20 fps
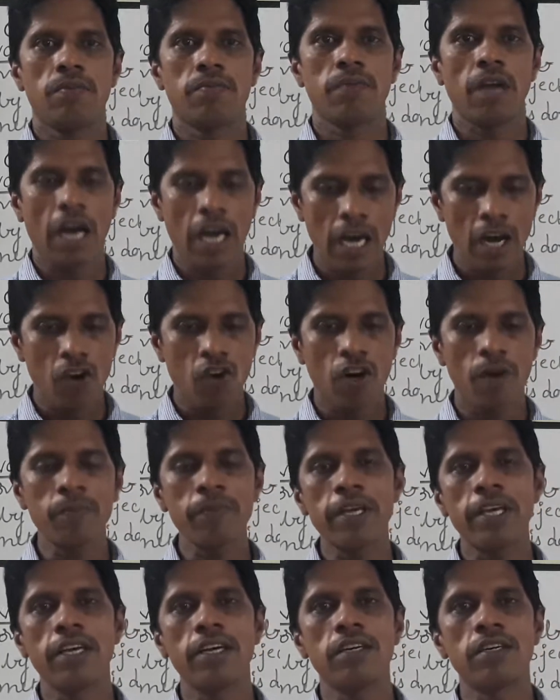I have come
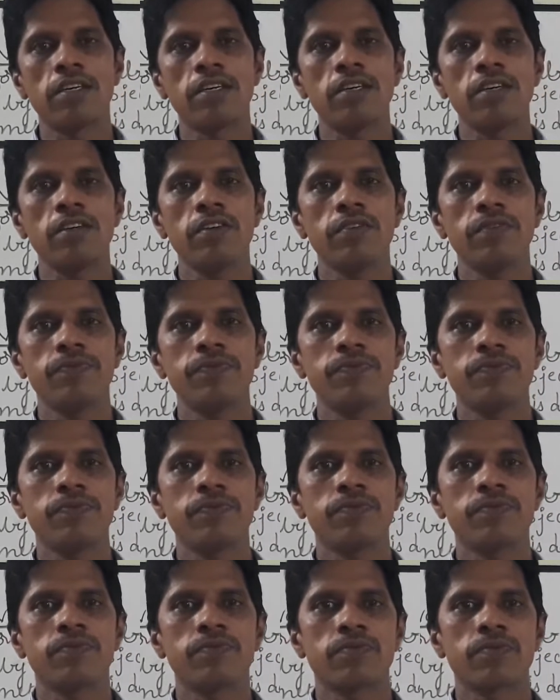here
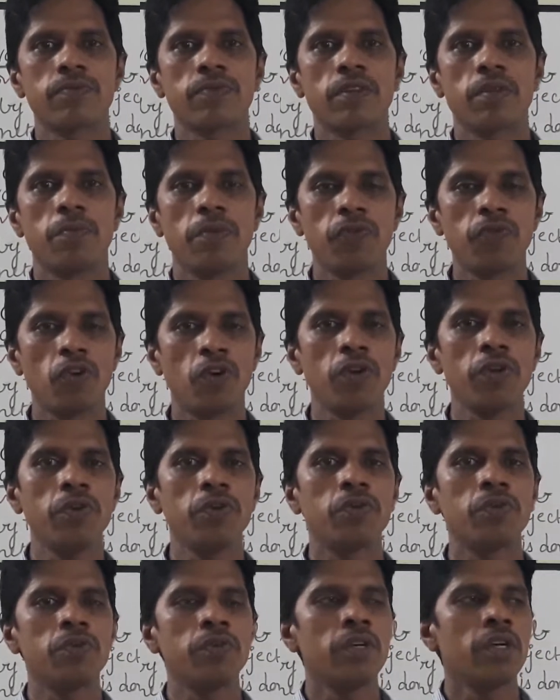before
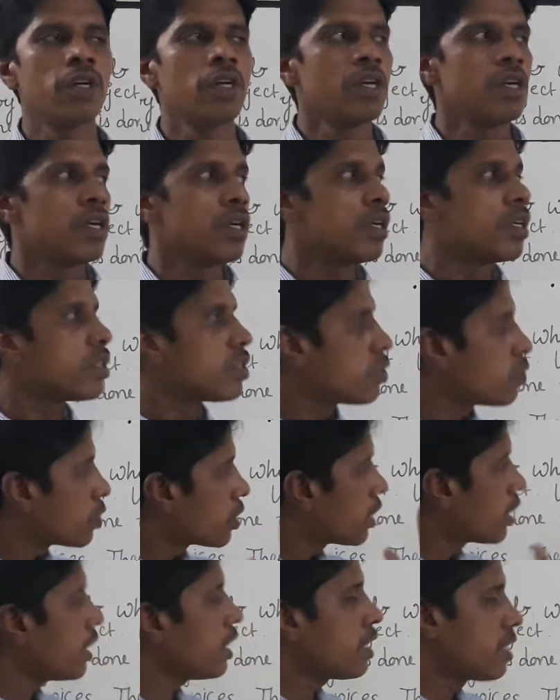you to
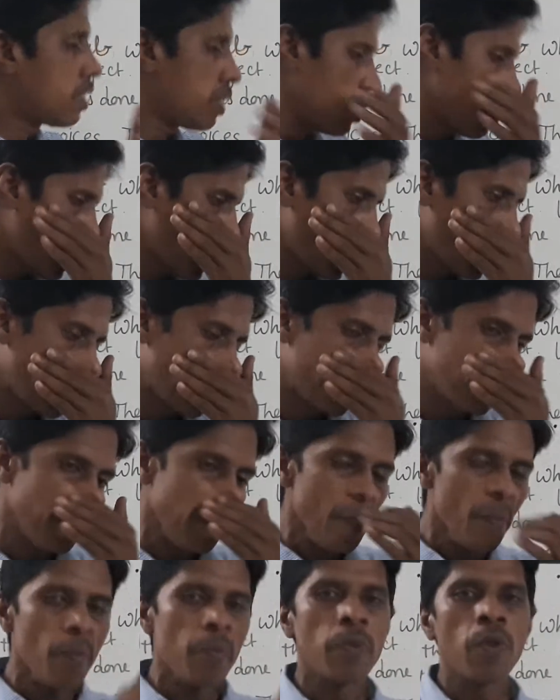teach
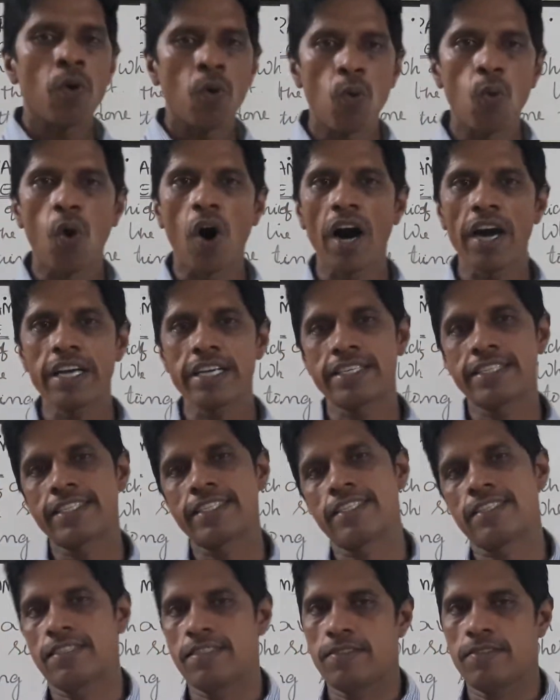
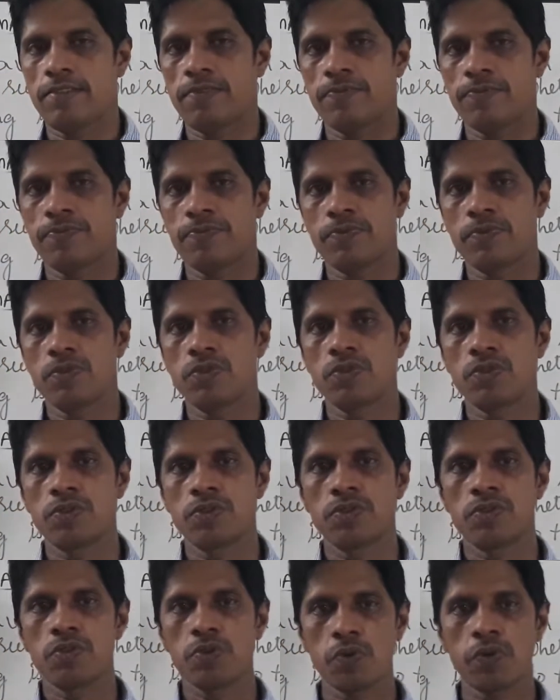voice.
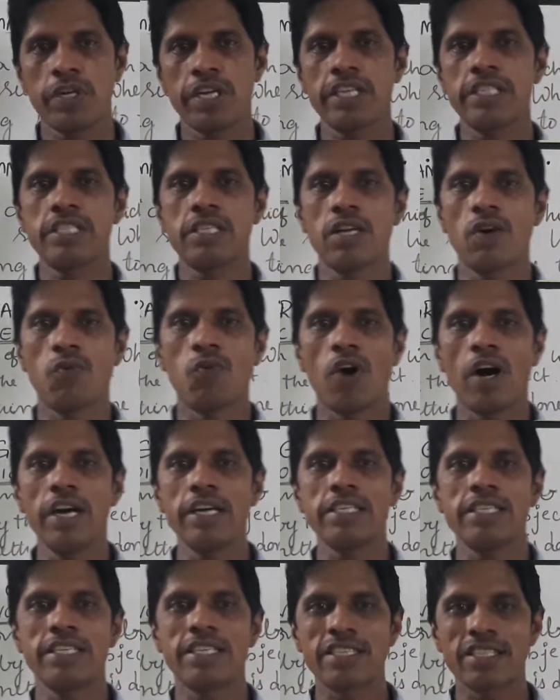To teach the
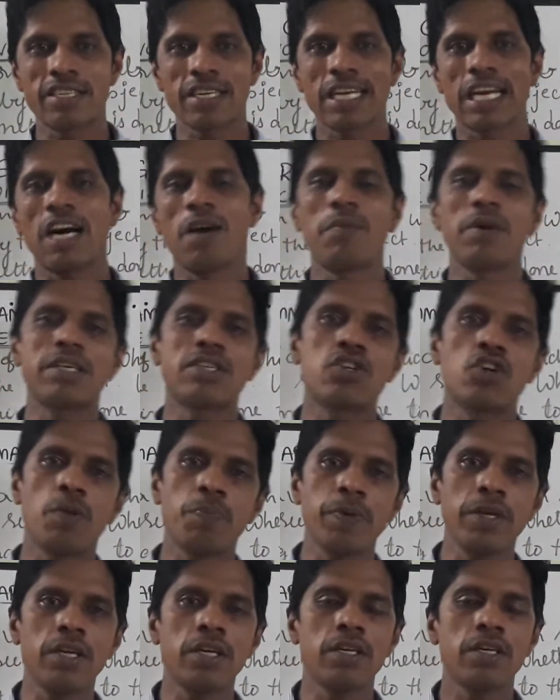voice, it is a grammar
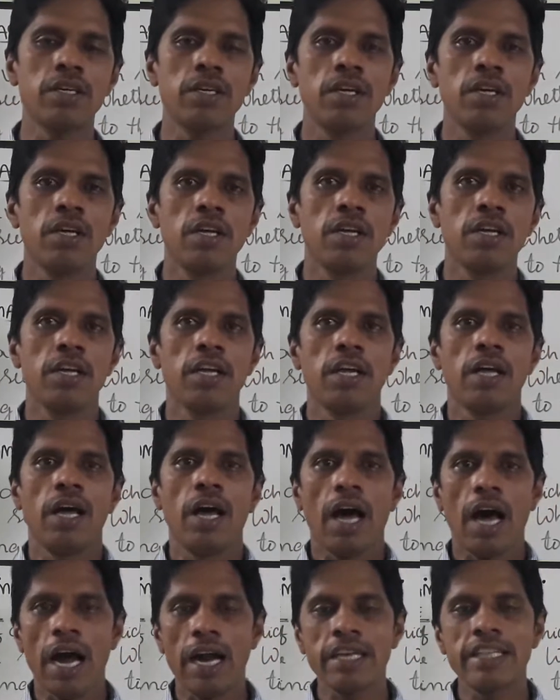topic.
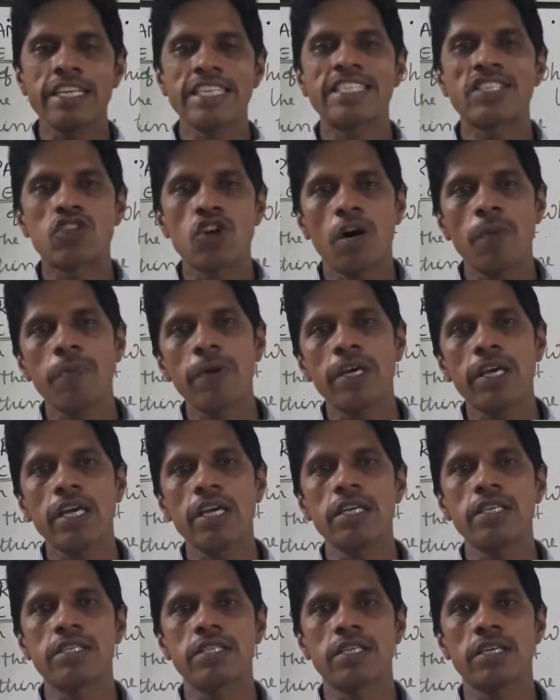And this topic
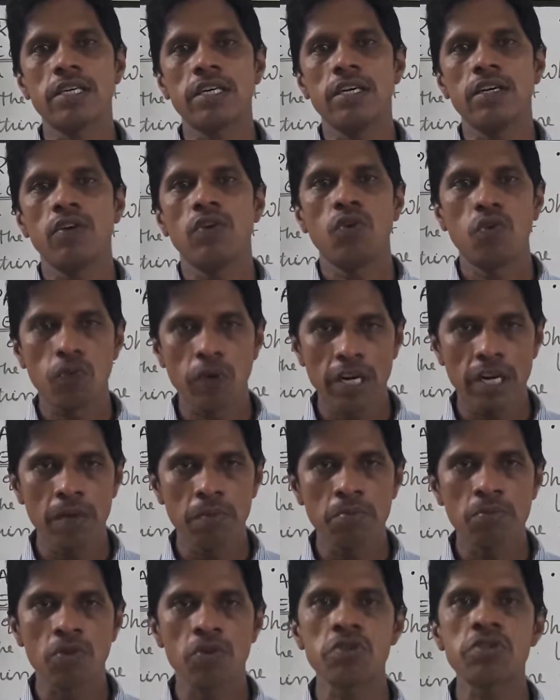is a very
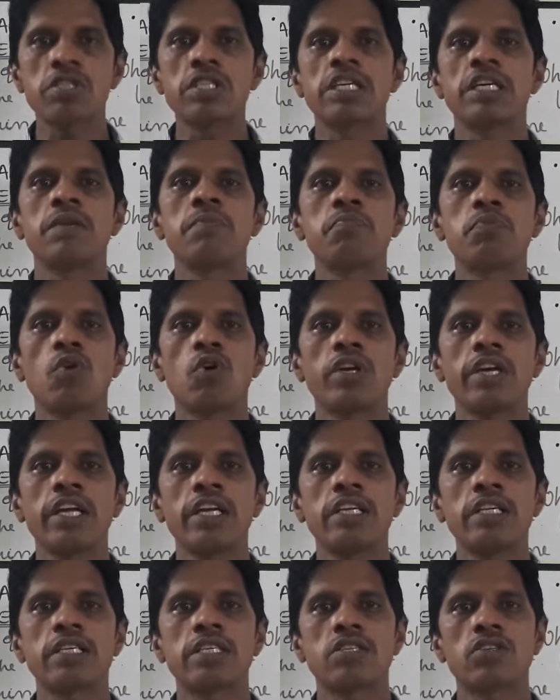most
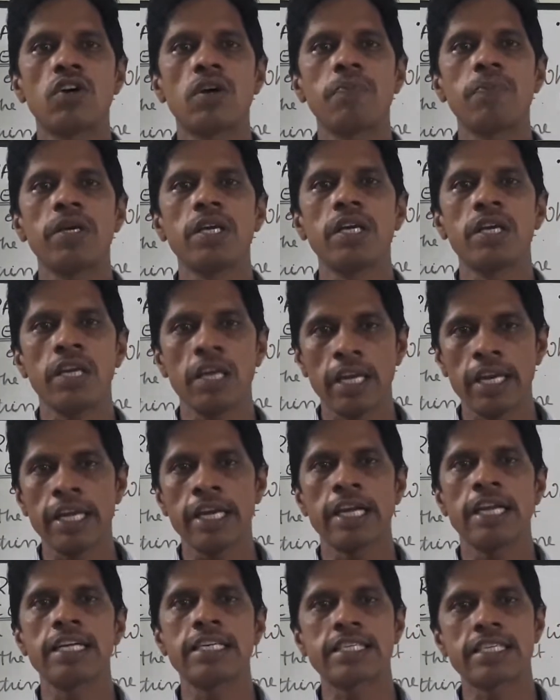important topic in
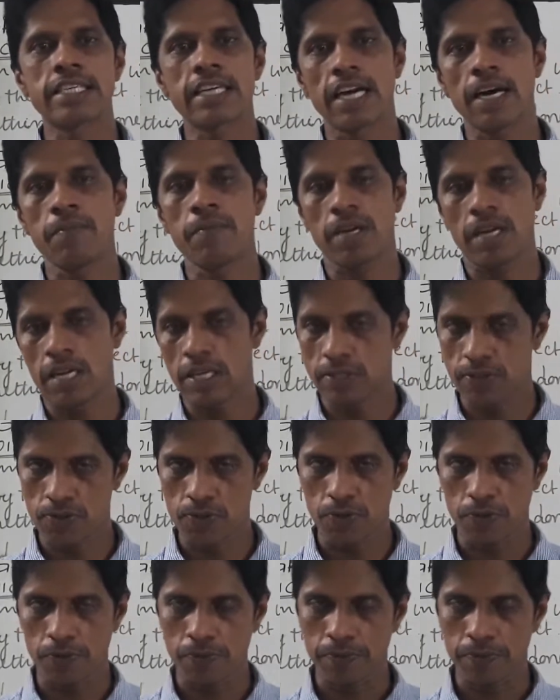English grammar also.